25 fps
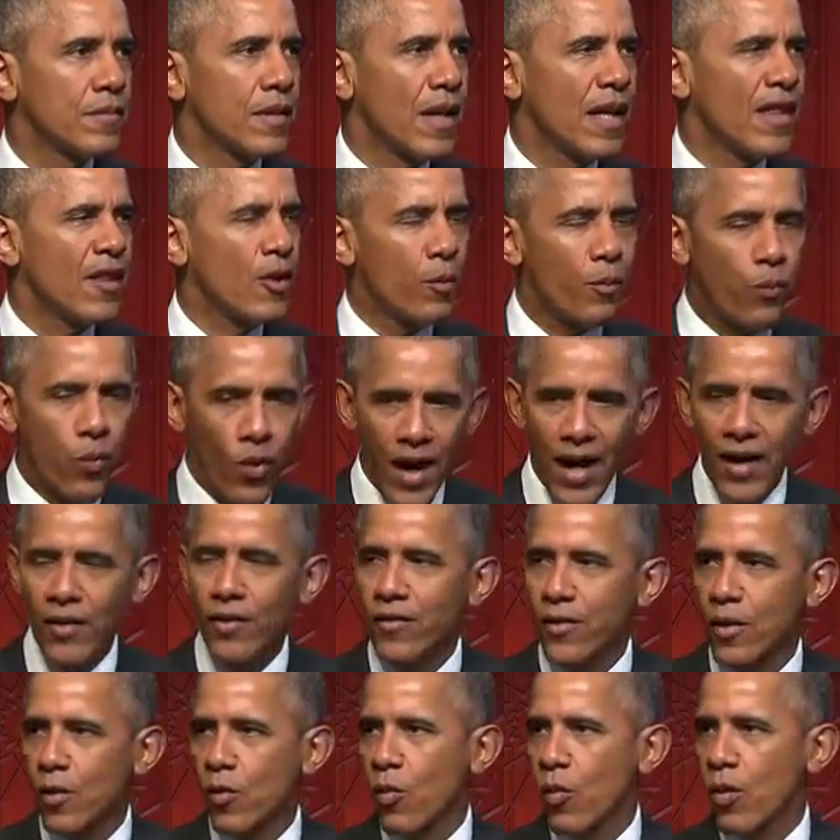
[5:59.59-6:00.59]
And they're proud
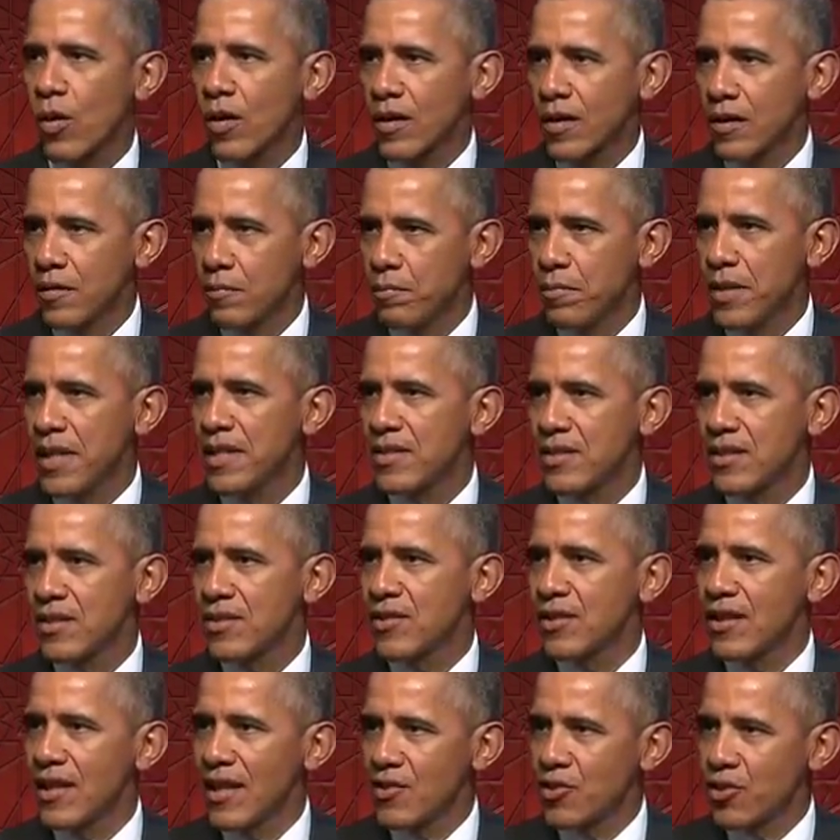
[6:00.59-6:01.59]
of their work in
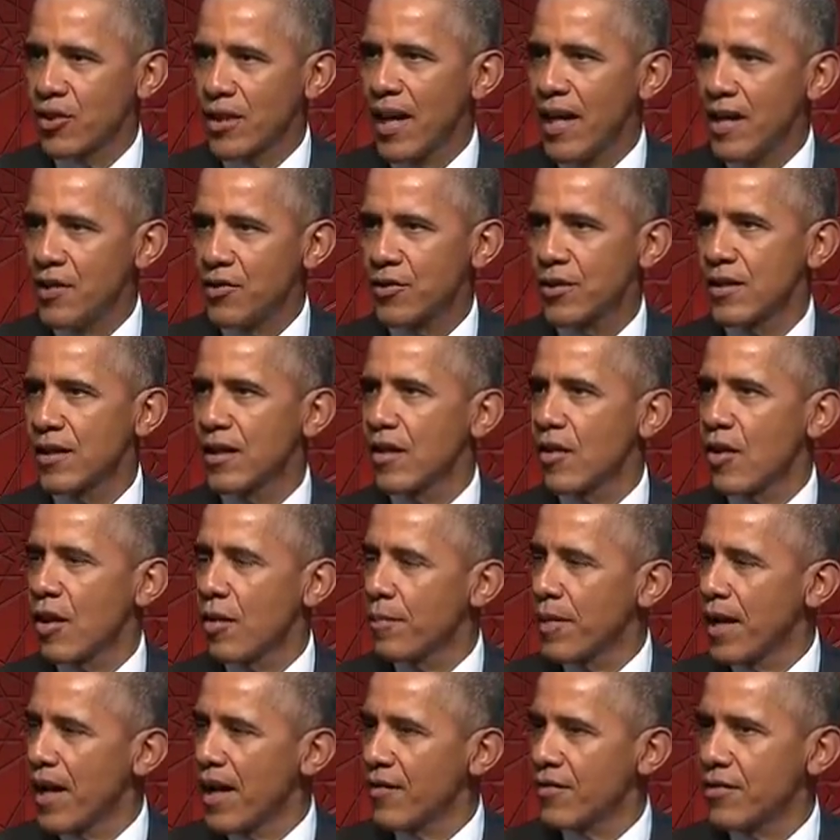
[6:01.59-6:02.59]
business and education and
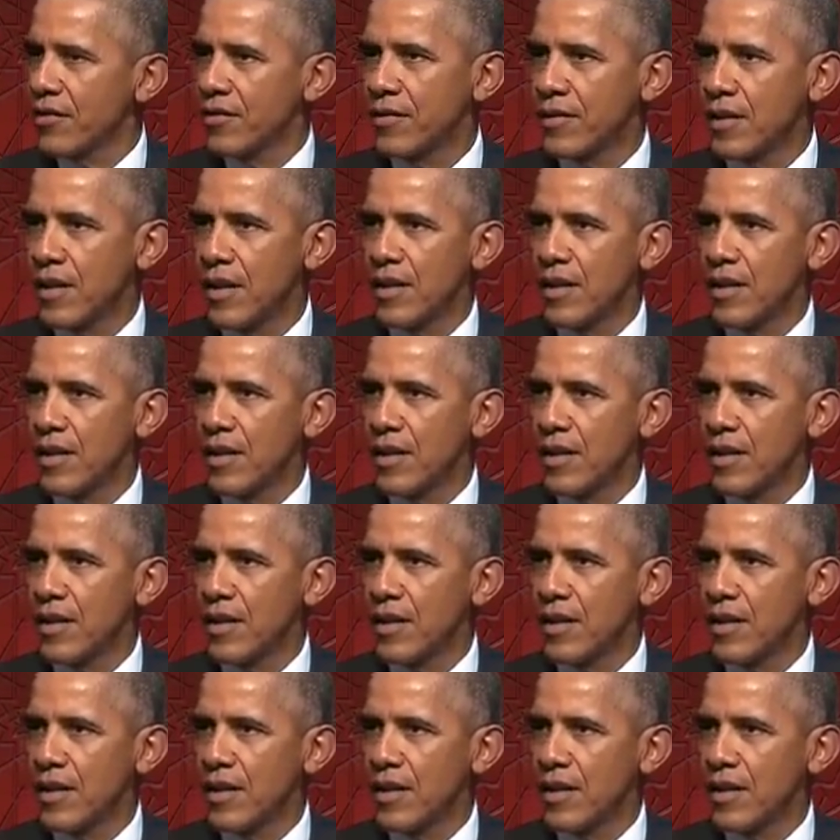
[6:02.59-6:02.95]
on behalf of